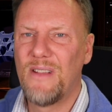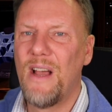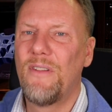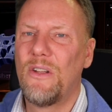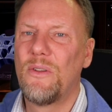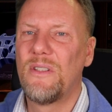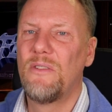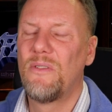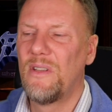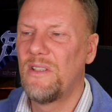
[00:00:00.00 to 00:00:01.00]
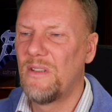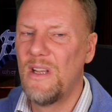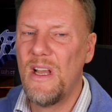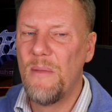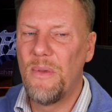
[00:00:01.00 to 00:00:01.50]
I haven't looked into this,
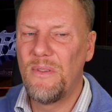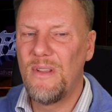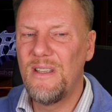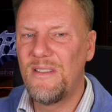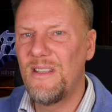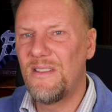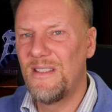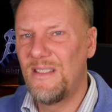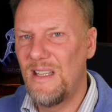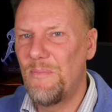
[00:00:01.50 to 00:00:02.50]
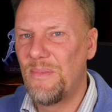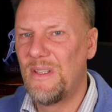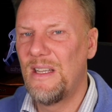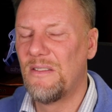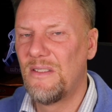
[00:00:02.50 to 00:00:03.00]
but this is zip
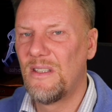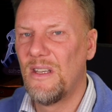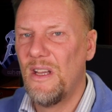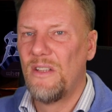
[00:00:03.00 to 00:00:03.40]
disk.